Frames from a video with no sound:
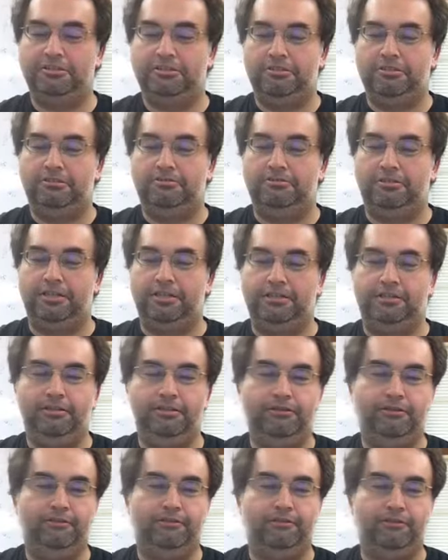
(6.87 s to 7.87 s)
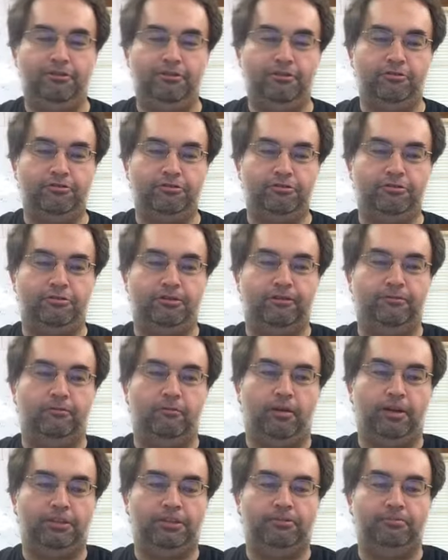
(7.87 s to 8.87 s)
Well, for those who have
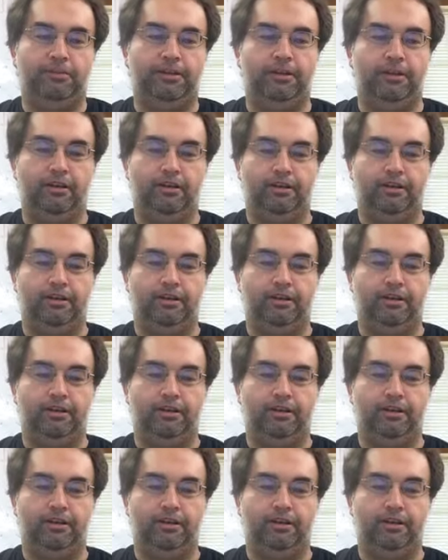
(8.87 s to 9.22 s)
watched me on